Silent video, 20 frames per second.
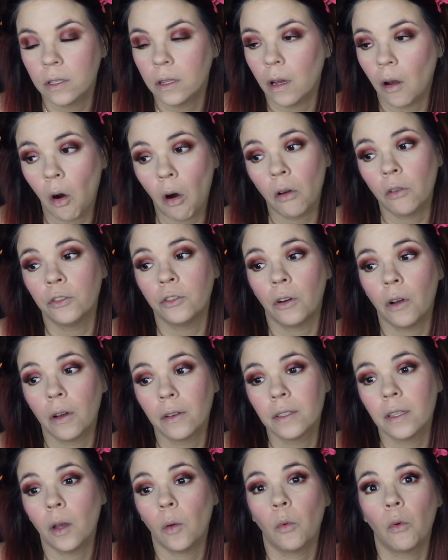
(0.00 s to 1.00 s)
There are
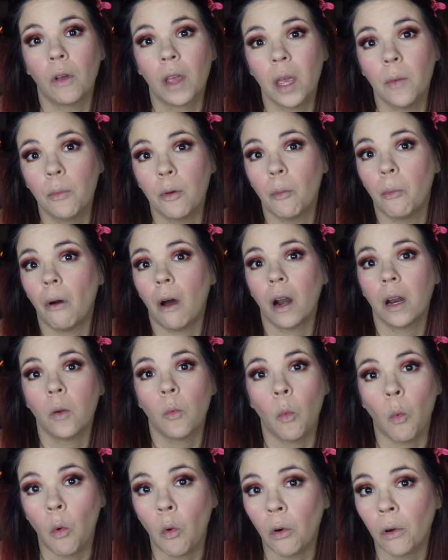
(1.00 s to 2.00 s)
drugs that will keep your body
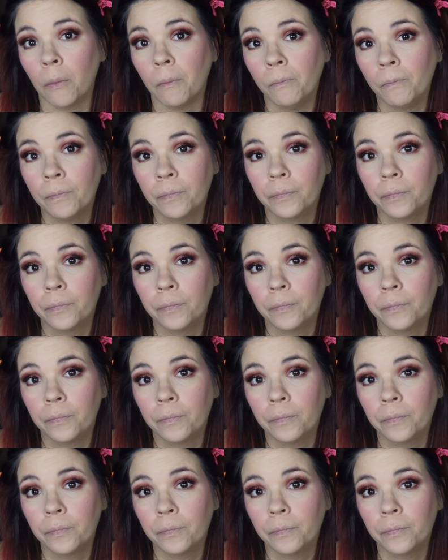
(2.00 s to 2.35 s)
warm.